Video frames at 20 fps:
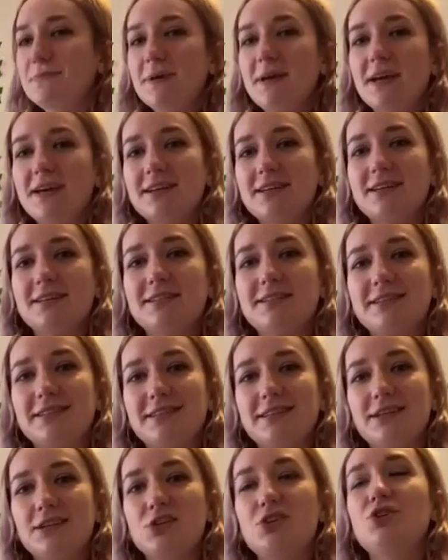because
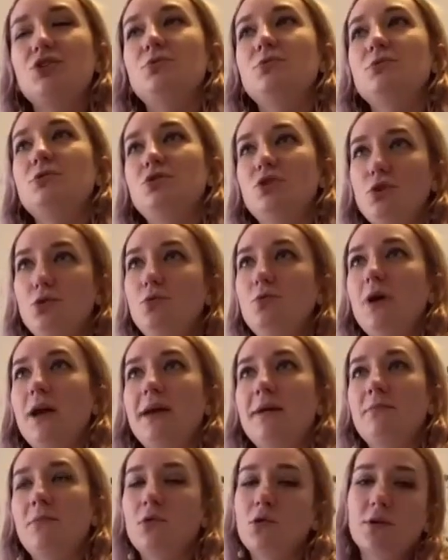shoes do
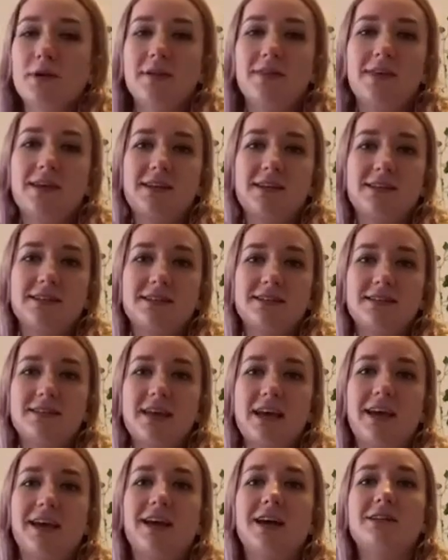weigh more than,
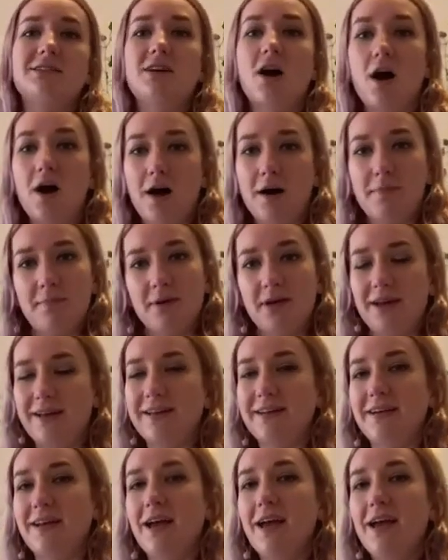say, a top.
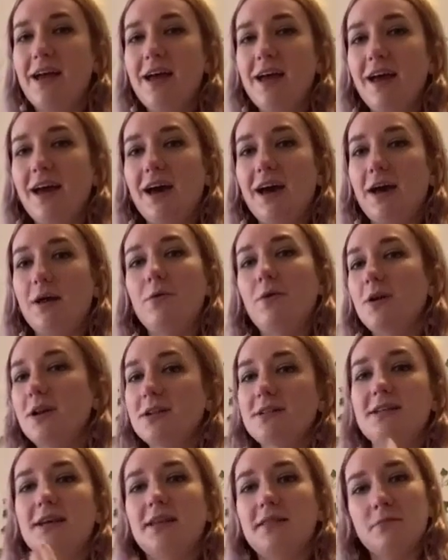And I
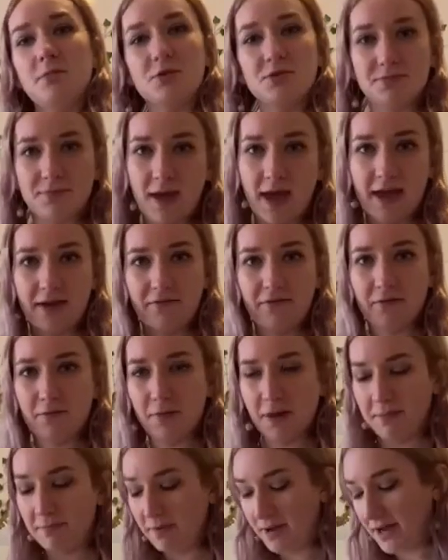wanted to get the most bang for
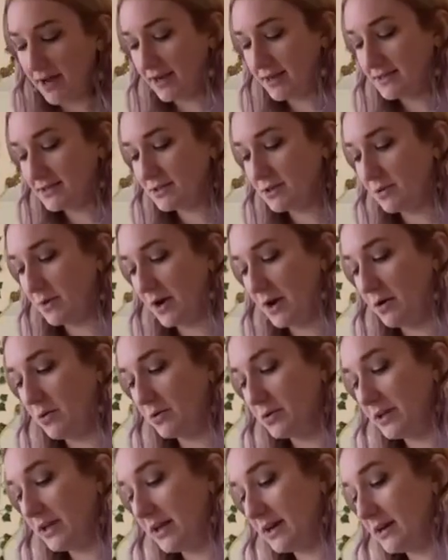my buck, so I
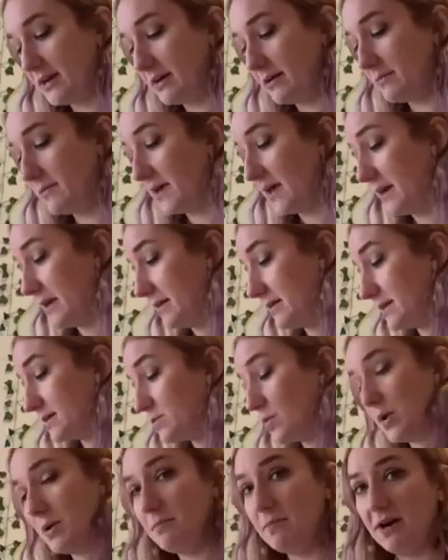only ended up getting this
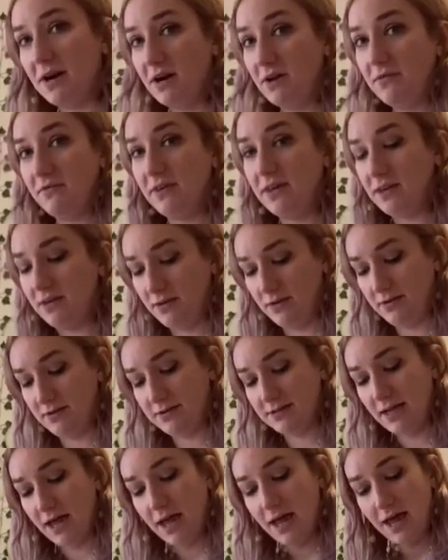one pair of
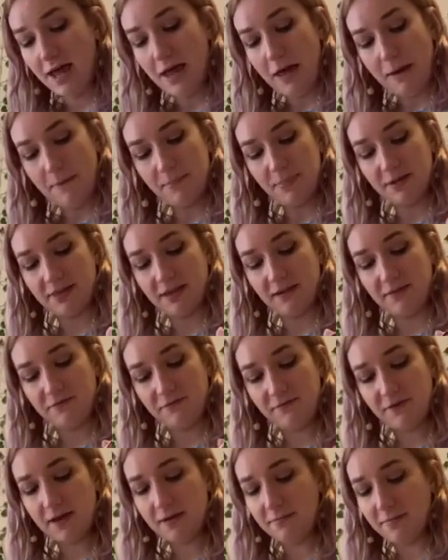heels. But they
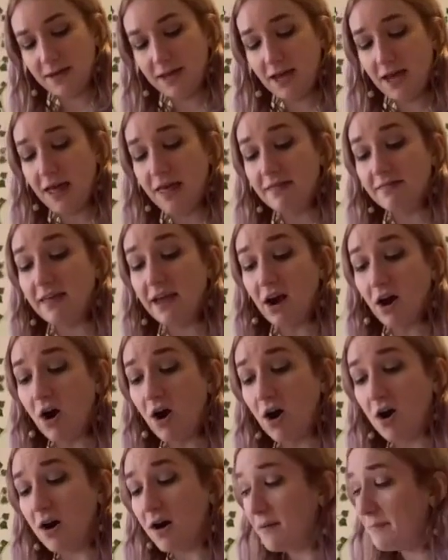fit me. They
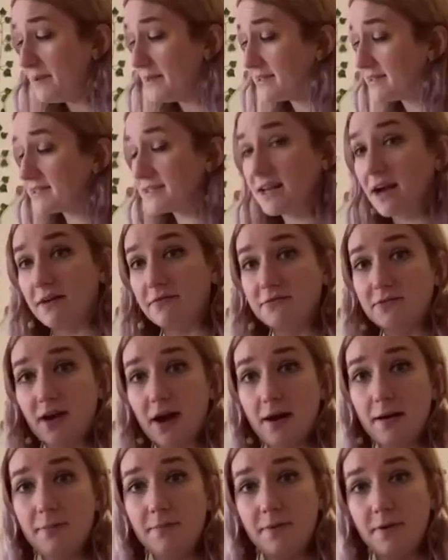are a bit scuffed
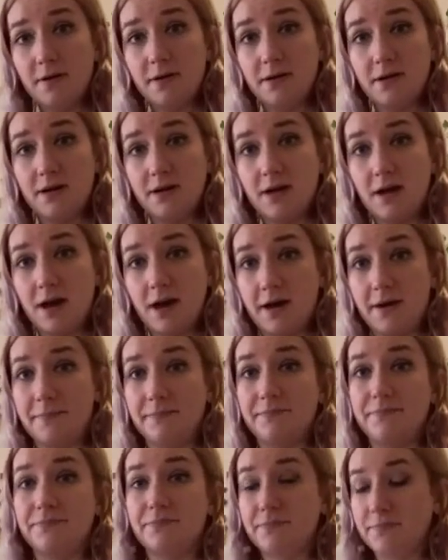up.
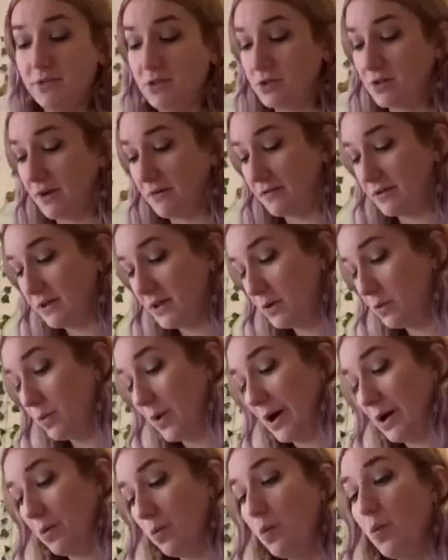They're definitely
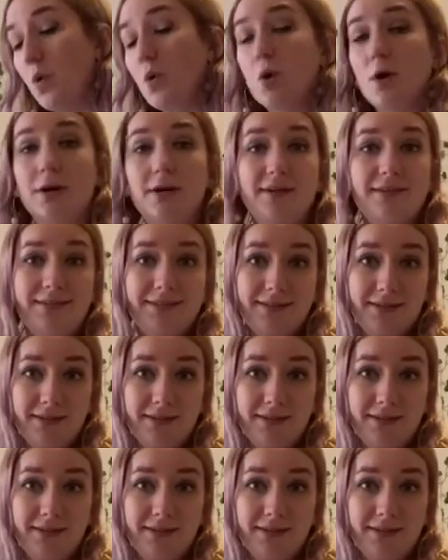well worn,